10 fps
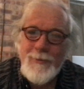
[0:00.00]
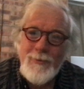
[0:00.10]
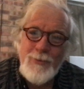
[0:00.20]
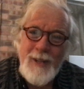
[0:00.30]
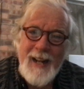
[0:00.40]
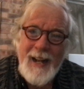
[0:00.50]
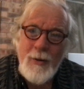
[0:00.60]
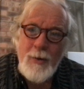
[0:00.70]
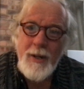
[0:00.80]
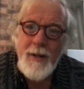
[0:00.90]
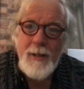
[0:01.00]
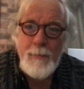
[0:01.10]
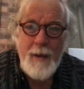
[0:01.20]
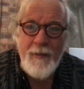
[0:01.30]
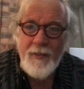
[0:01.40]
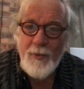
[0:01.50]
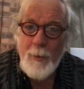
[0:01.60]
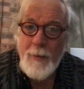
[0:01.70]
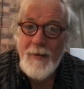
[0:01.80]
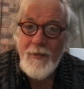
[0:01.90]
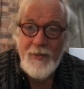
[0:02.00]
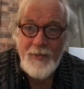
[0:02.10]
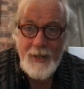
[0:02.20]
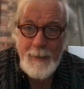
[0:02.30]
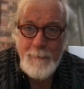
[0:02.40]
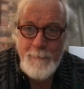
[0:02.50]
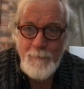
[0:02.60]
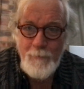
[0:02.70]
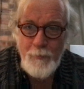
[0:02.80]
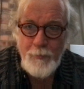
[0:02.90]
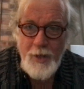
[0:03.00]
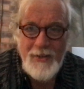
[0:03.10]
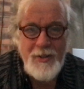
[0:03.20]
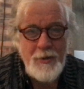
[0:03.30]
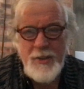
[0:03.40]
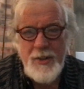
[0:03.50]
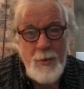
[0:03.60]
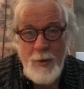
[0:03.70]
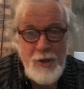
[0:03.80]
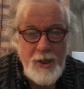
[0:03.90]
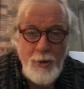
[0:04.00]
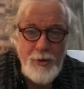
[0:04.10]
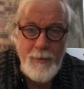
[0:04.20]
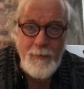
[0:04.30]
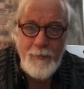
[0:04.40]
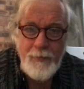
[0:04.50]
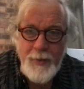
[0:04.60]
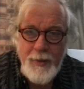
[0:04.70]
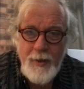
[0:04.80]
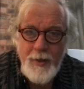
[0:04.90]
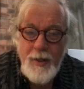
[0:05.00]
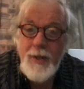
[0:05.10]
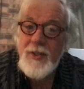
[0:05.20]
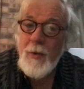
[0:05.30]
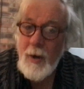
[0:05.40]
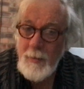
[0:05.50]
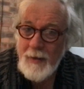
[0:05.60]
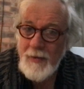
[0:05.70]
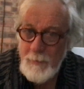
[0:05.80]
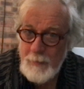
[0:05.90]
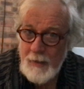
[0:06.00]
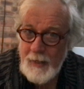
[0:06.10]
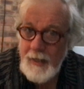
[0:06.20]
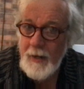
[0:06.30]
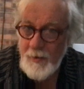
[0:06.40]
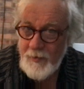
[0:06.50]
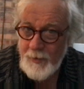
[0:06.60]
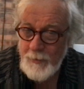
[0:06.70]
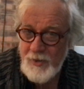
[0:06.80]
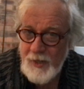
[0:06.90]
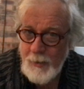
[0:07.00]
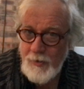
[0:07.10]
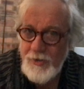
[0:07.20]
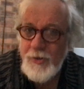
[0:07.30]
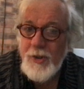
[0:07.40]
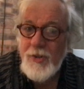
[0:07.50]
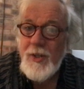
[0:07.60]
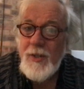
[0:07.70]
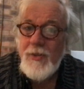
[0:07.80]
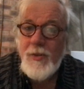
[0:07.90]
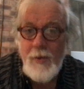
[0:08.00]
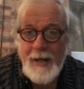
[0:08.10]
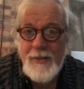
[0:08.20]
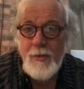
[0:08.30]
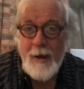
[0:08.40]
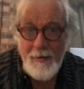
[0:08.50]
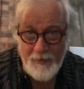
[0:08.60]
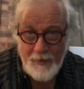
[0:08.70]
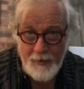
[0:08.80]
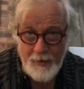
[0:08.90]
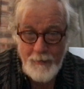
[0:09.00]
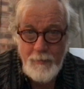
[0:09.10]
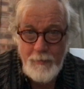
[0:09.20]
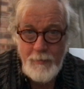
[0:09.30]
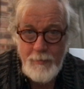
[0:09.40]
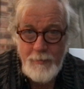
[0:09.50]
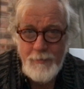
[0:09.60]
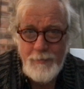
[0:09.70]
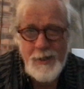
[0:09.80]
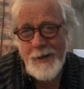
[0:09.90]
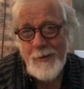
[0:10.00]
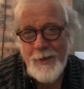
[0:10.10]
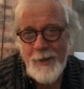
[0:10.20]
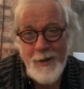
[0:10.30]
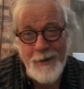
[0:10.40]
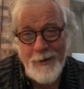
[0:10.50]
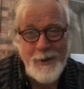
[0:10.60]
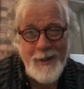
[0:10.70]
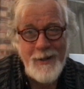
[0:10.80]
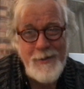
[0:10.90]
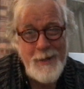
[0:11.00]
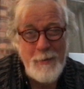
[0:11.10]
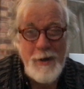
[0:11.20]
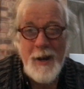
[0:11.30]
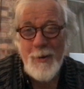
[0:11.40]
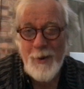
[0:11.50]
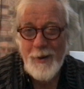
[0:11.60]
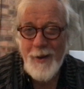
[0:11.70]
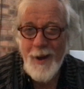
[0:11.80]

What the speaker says: Well, what can you expect for £4.50? I told her to do what she could. So I'm going to play, in the film sequence, Justin's great-grandfather. You know, the young-looking, debonair one.